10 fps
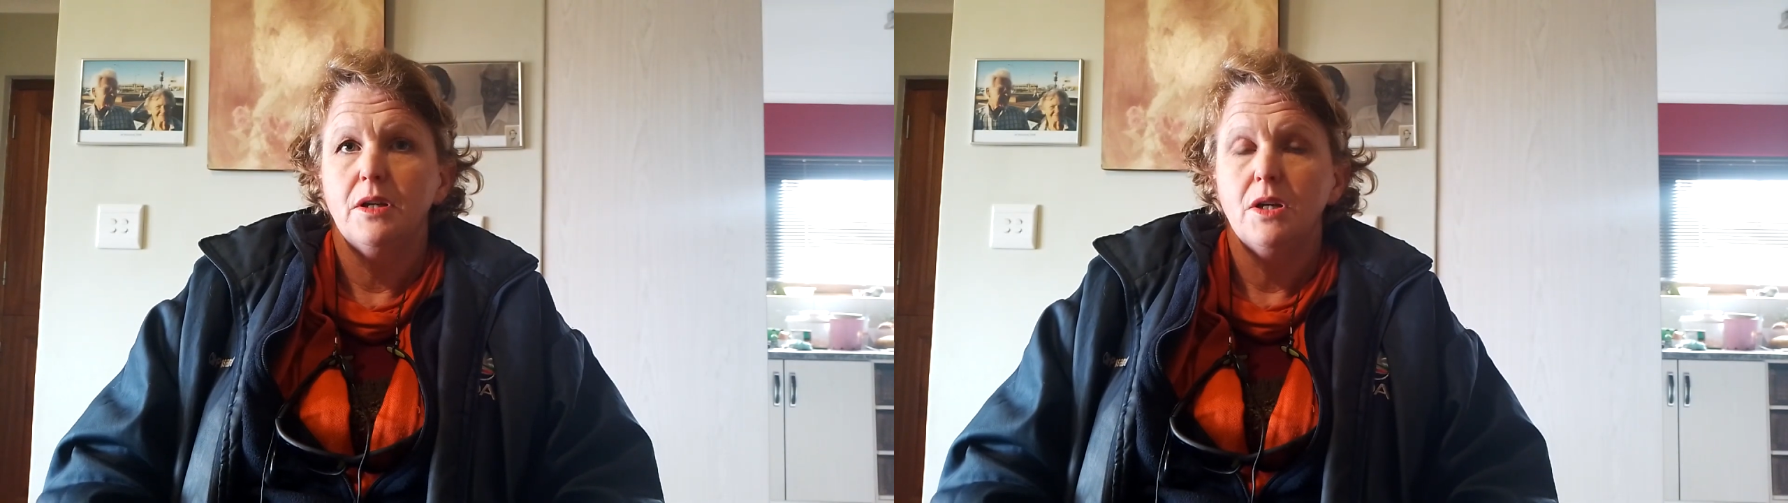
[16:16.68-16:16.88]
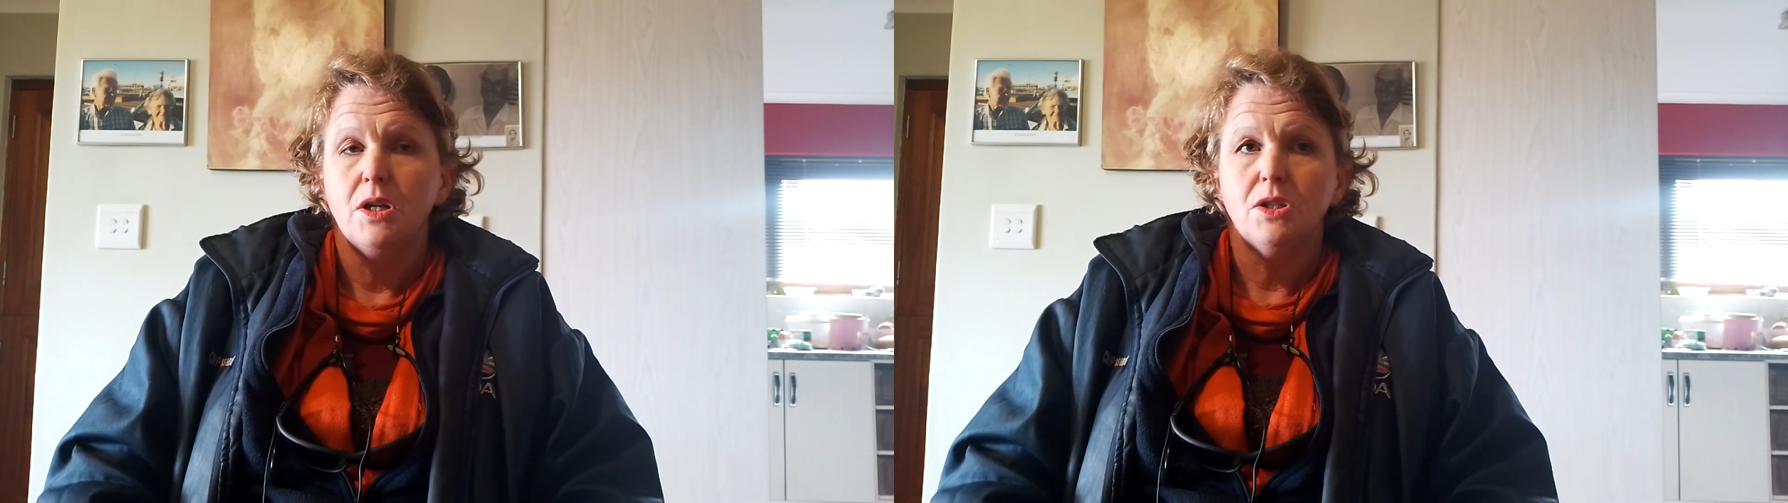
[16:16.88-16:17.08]

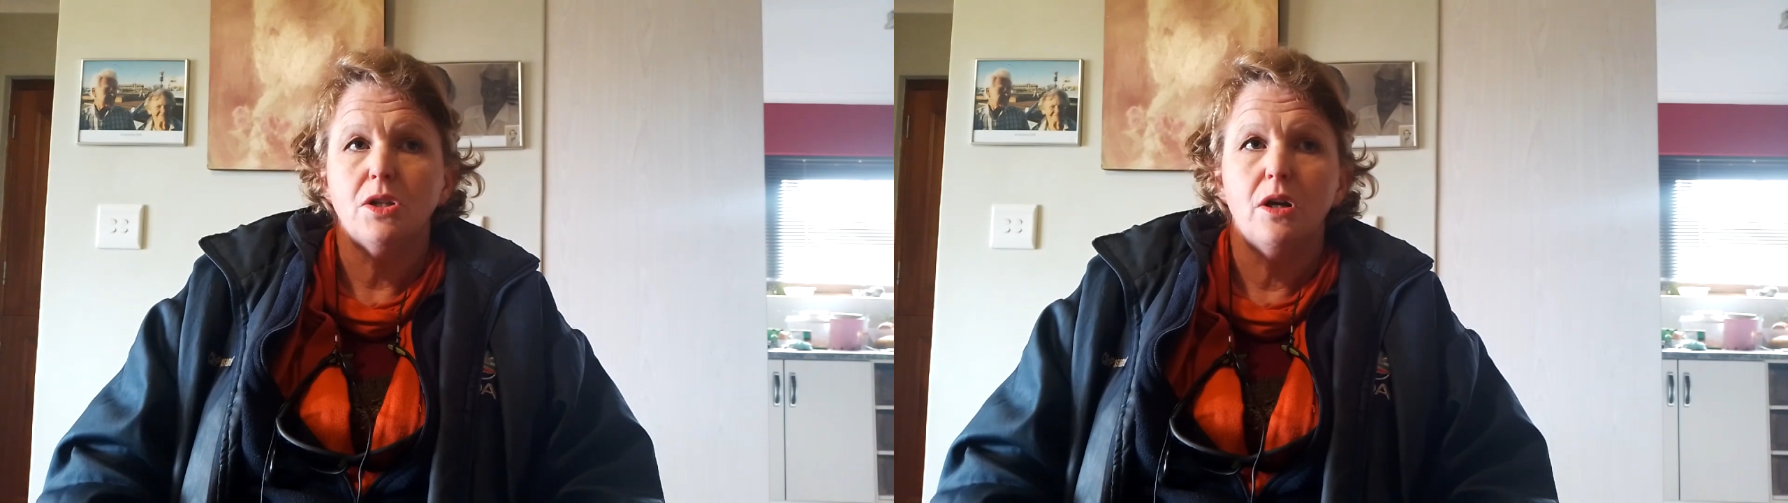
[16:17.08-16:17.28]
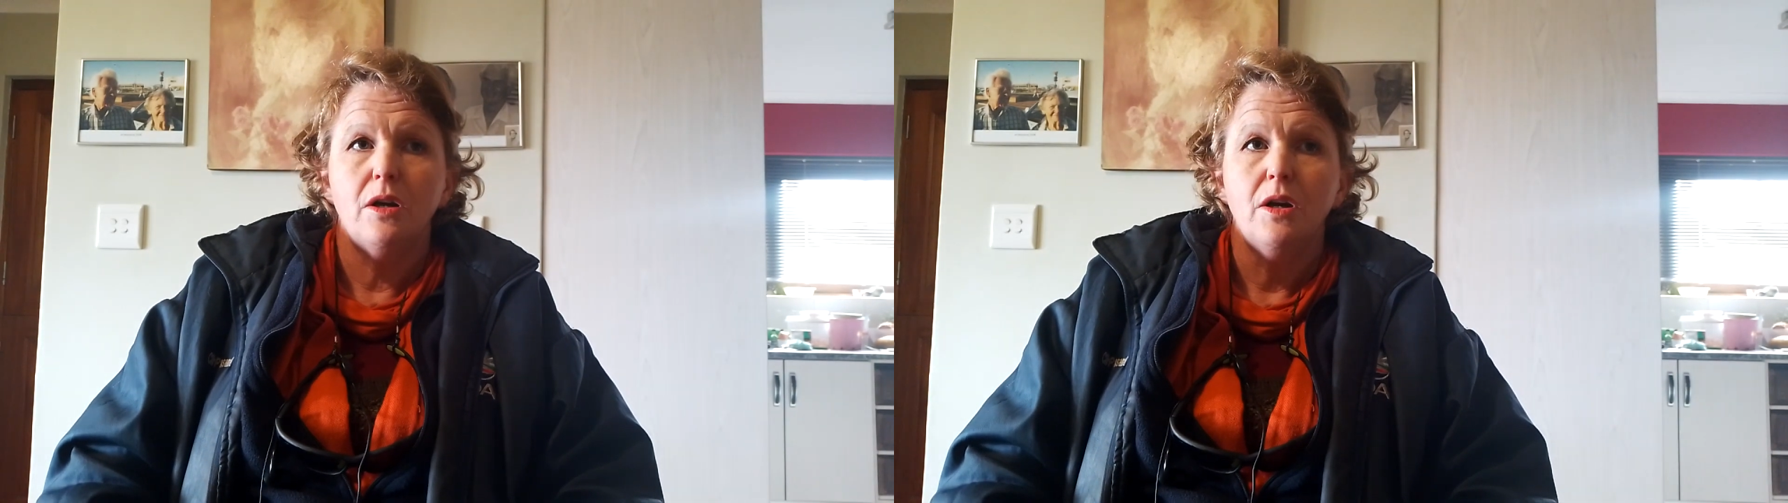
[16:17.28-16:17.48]
So
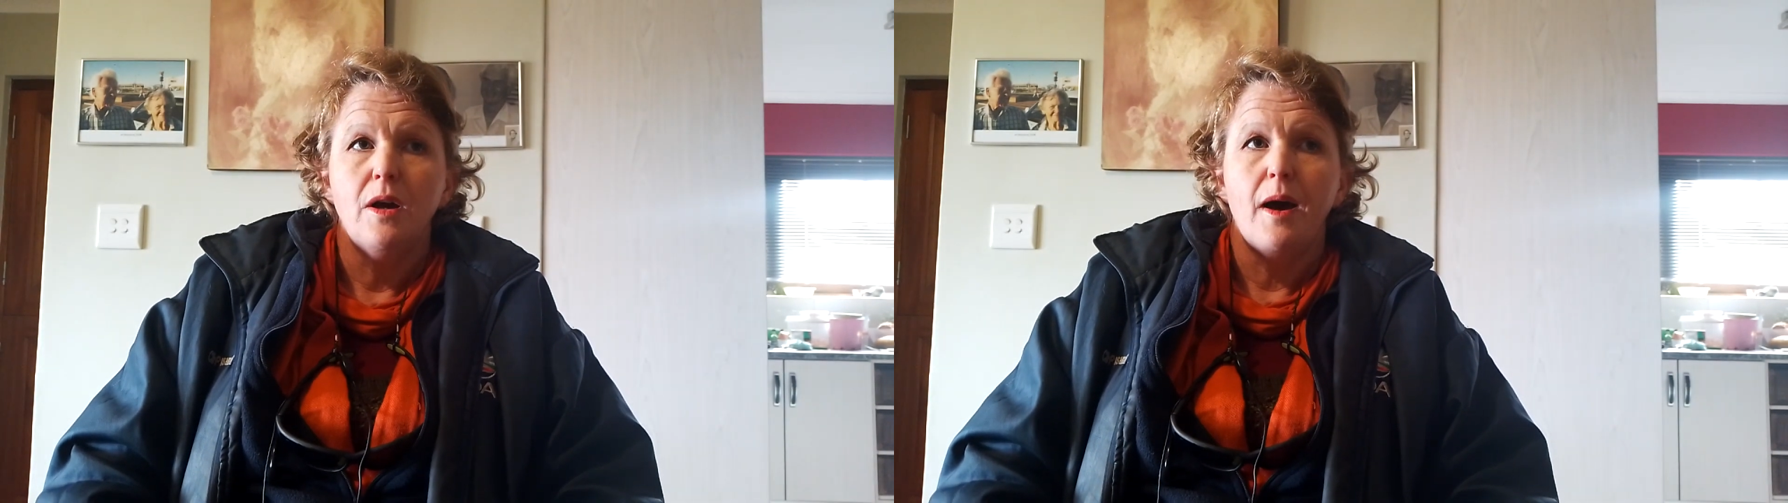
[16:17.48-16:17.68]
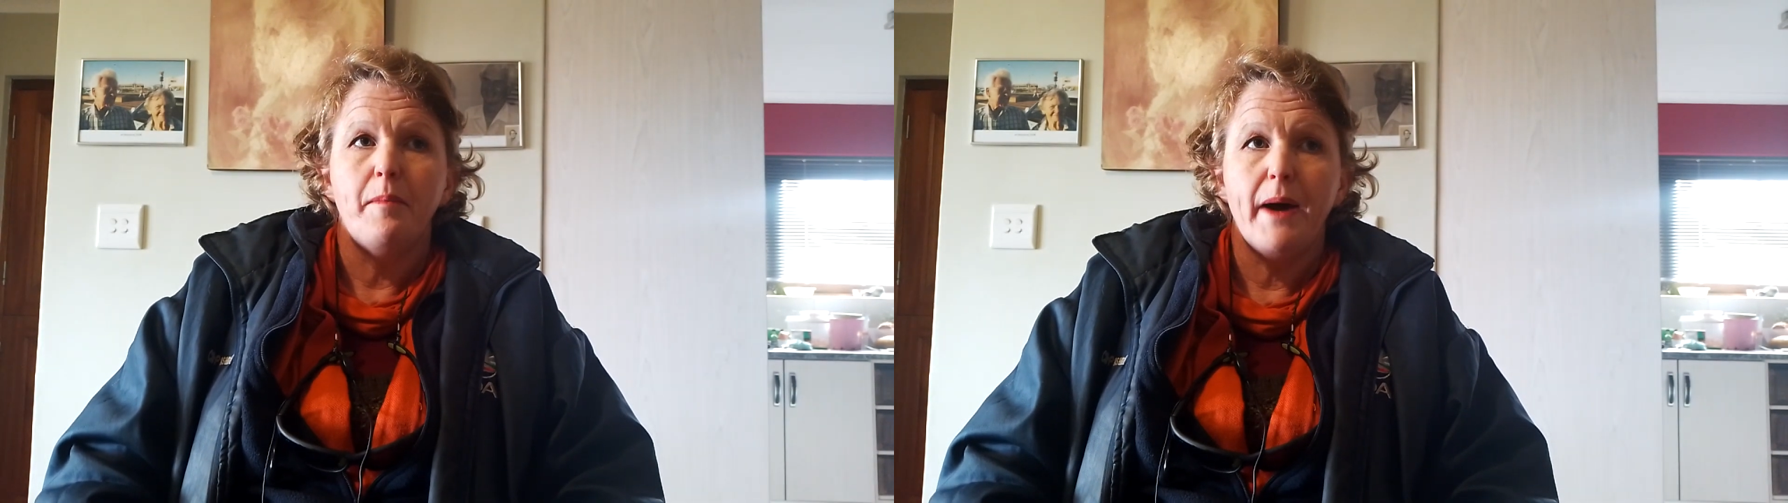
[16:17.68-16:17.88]

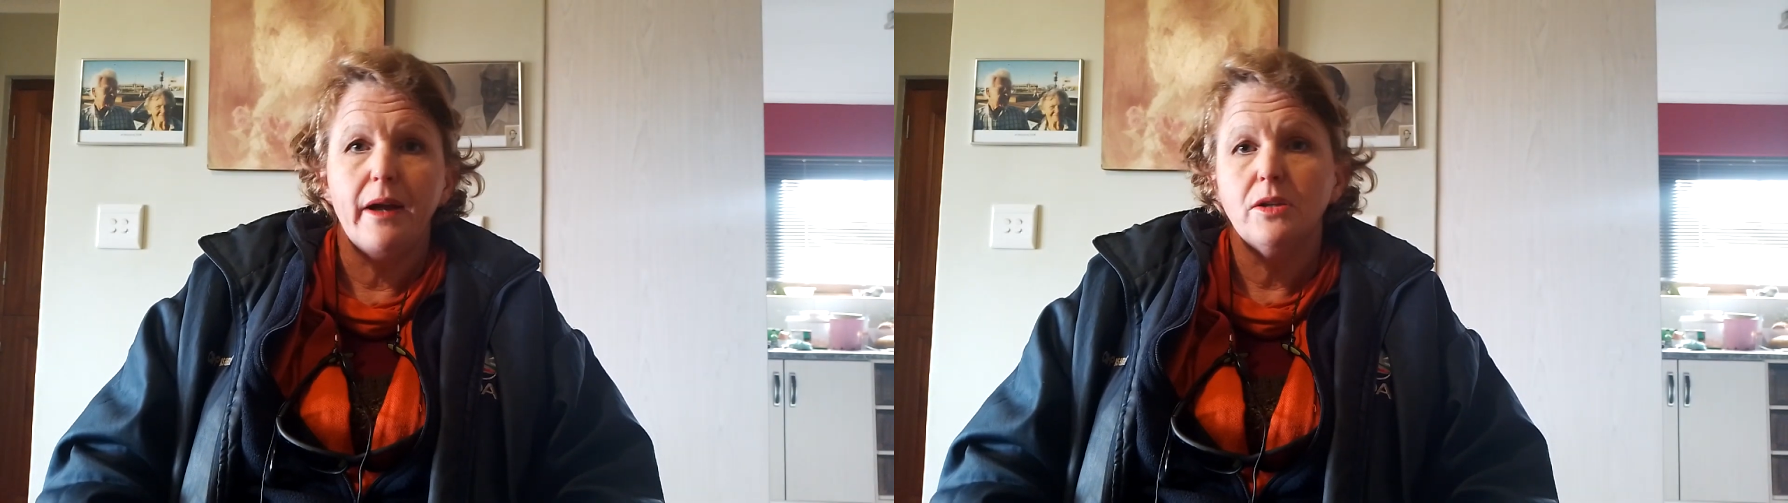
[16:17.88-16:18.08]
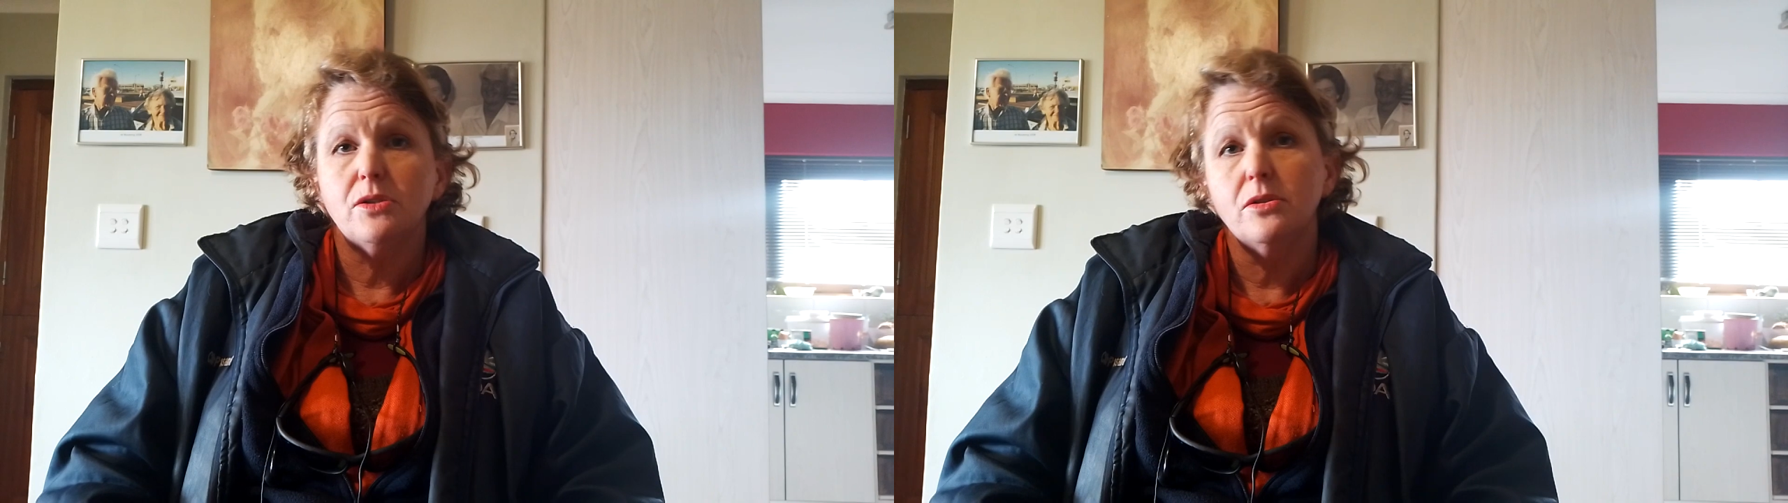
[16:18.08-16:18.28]
about
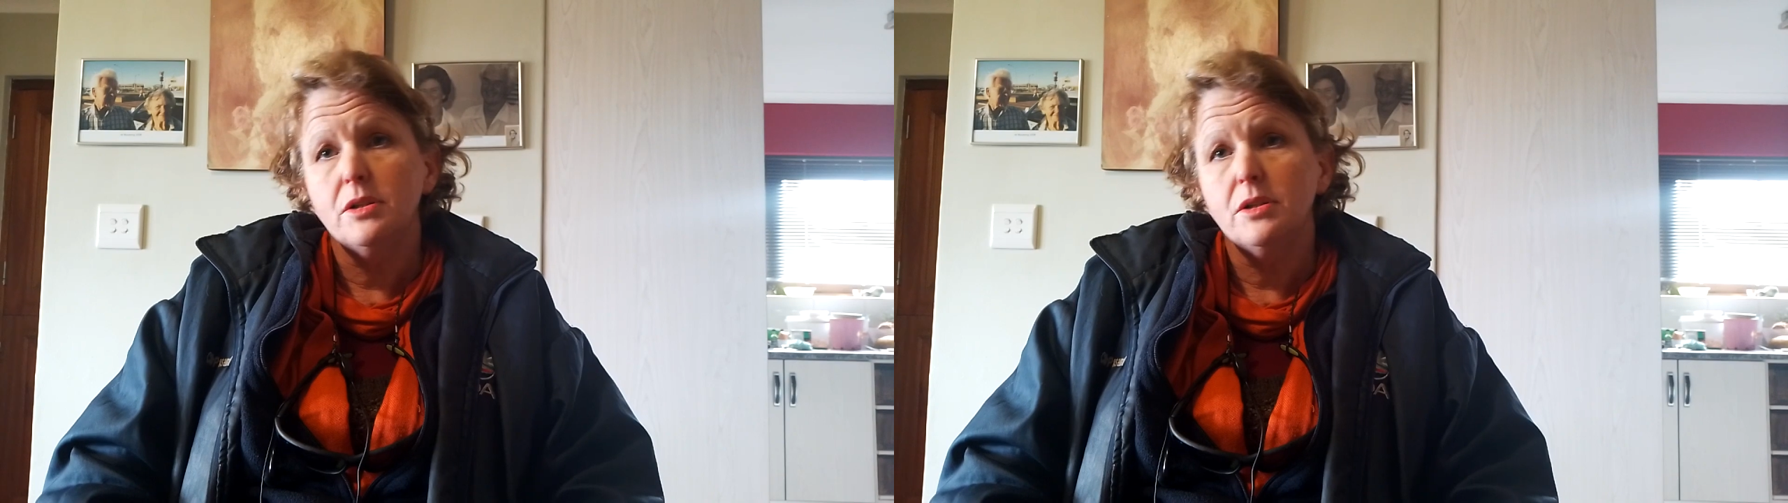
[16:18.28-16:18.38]
as soon